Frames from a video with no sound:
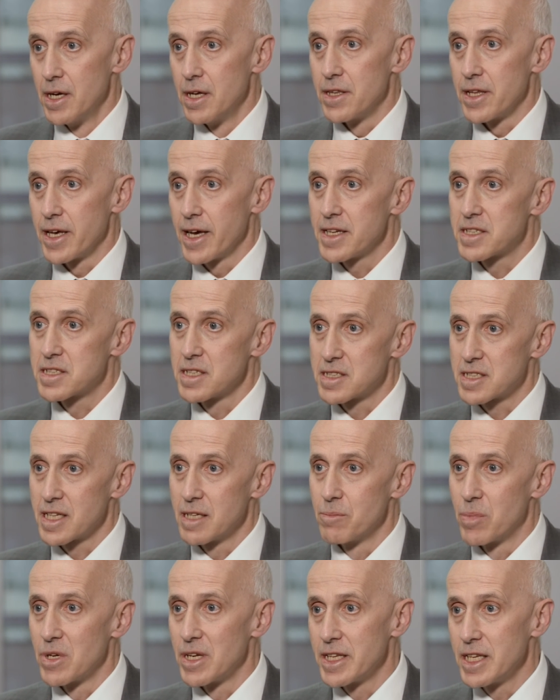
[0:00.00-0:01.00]
The
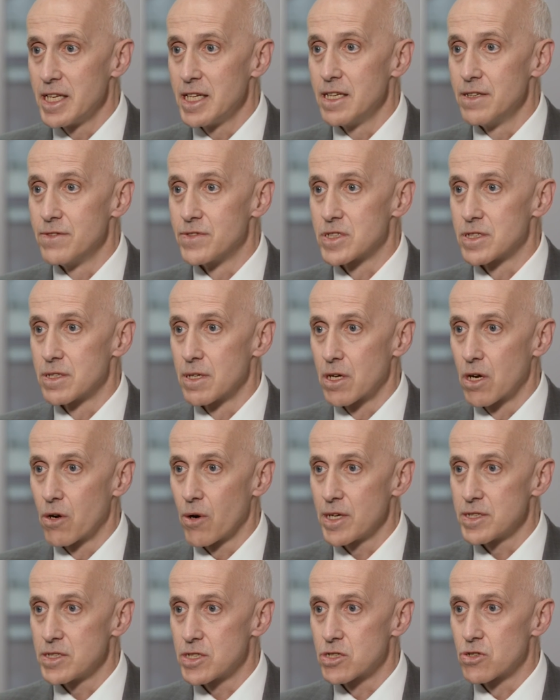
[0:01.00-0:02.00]
AHSN believes
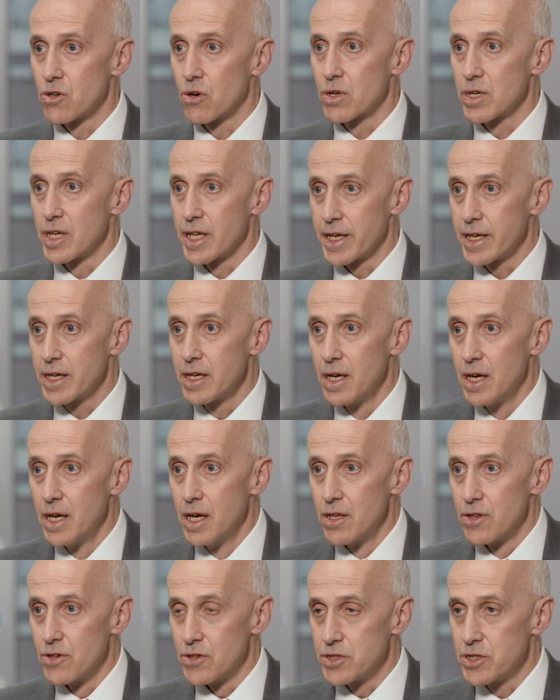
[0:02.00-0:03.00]
quite strongly
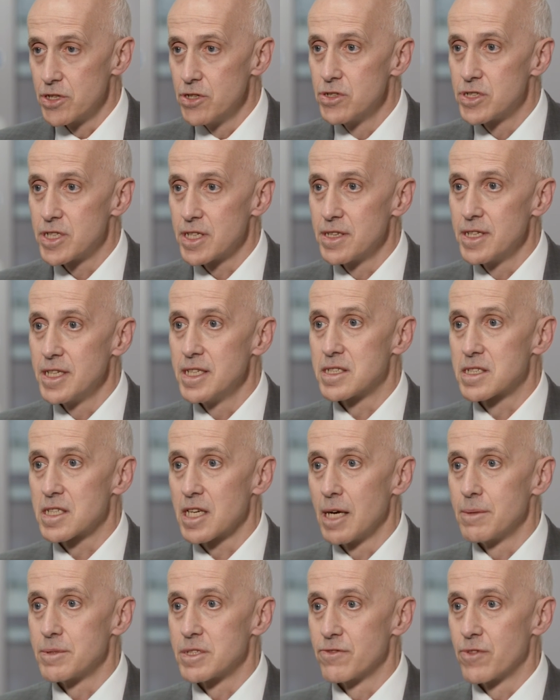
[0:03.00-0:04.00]
that using these
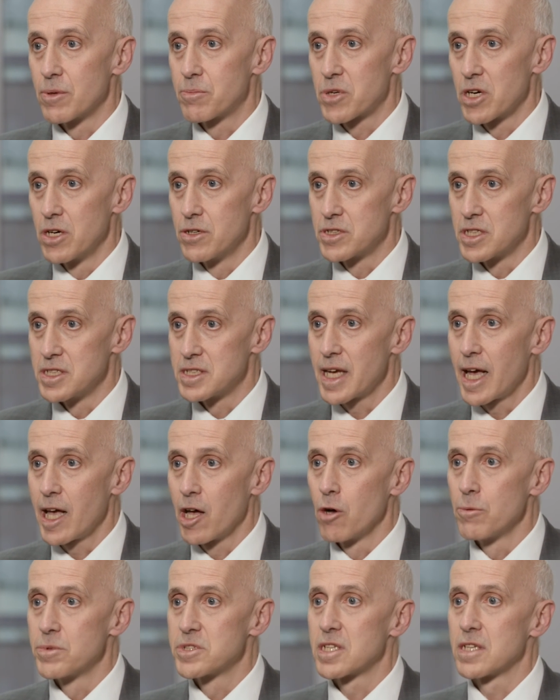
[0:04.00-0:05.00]
types of approaches
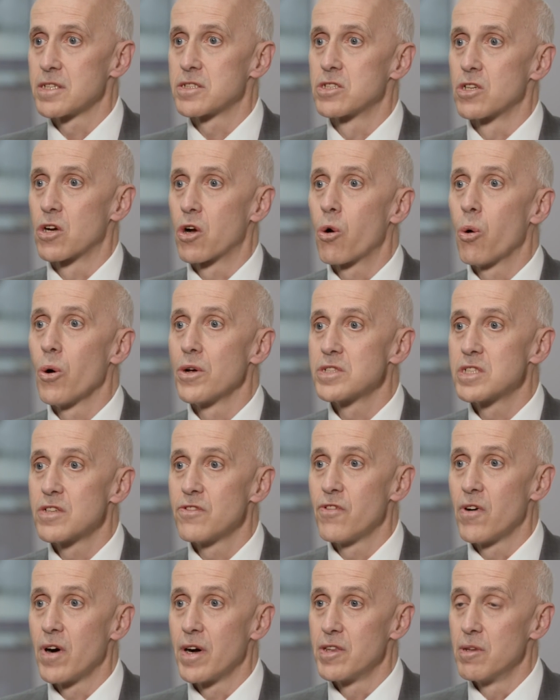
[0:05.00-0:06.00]
helps us to
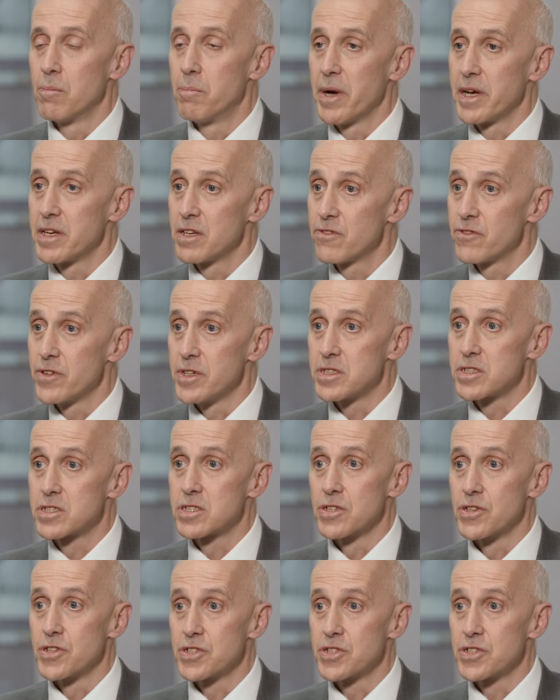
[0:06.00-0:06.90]
quantify the benefits to